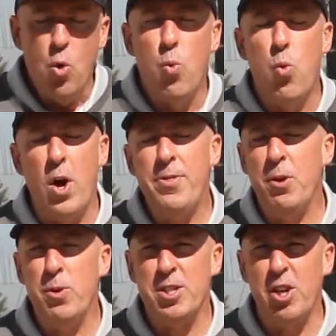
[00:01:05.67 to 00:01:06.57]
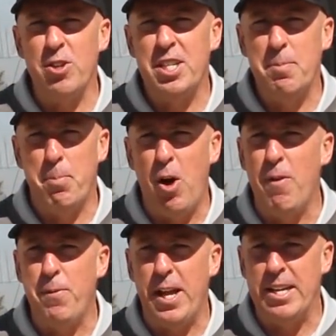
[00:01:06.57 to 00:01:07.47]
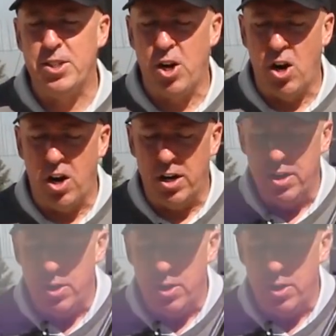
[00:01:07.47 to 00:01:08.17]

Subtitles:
What the resulting ball flights are